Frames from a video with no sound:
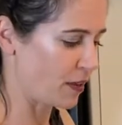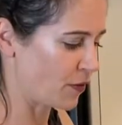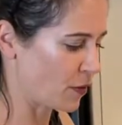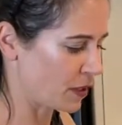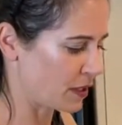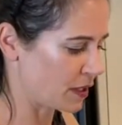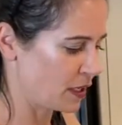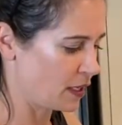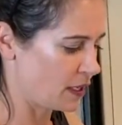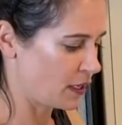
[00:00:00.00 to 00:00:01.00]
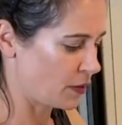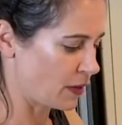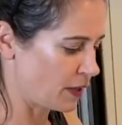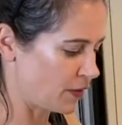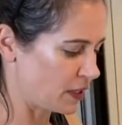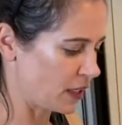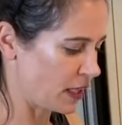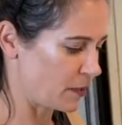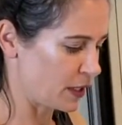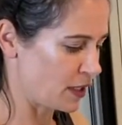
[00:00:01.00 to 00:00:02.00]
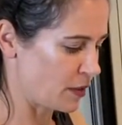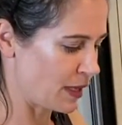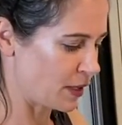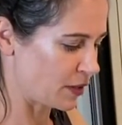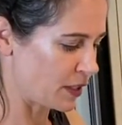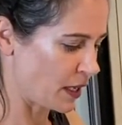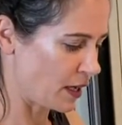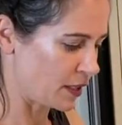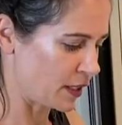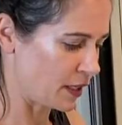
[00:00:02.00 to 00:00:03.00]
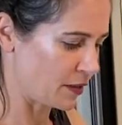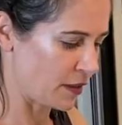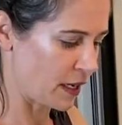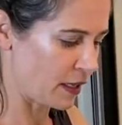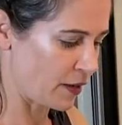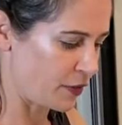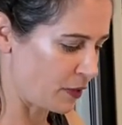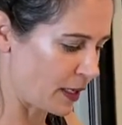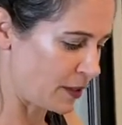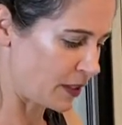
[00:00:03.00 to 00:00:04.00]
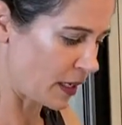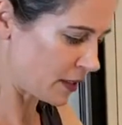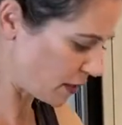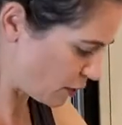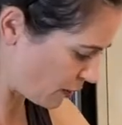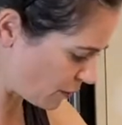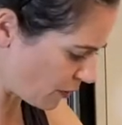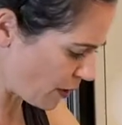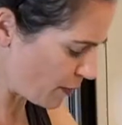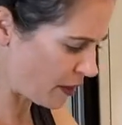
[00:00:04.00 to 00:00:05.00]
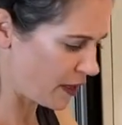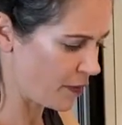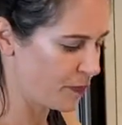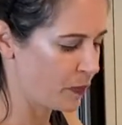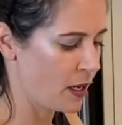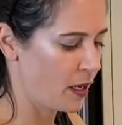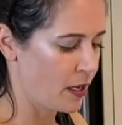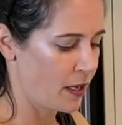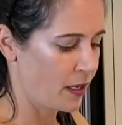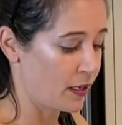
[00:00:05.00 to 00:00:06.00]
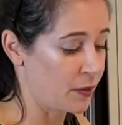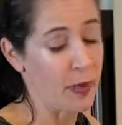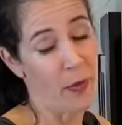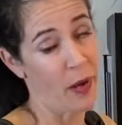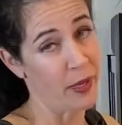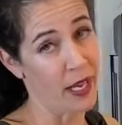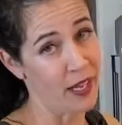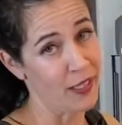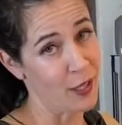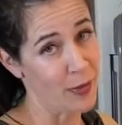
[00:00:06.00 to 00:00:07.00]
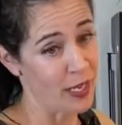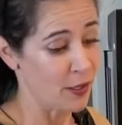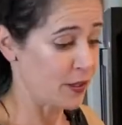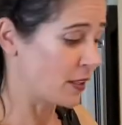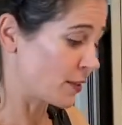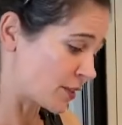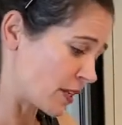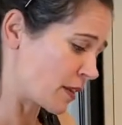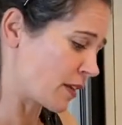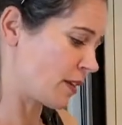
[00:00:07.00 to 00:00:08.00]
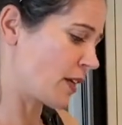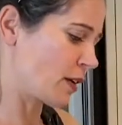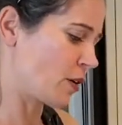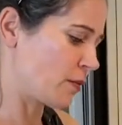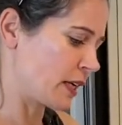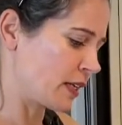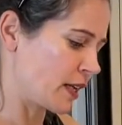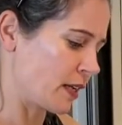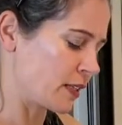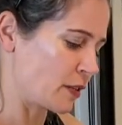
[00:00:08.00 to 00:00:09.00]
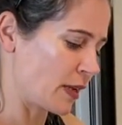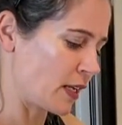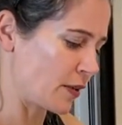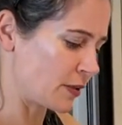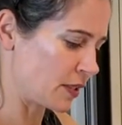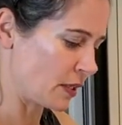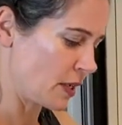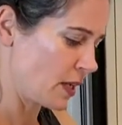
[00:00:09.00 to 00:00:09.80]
Of course, gravy to them is tomato sauce, and I love tomato sauce because we grew up with it, because my mom canned tomatoes, and there's nothing like homemade canned tomatoes.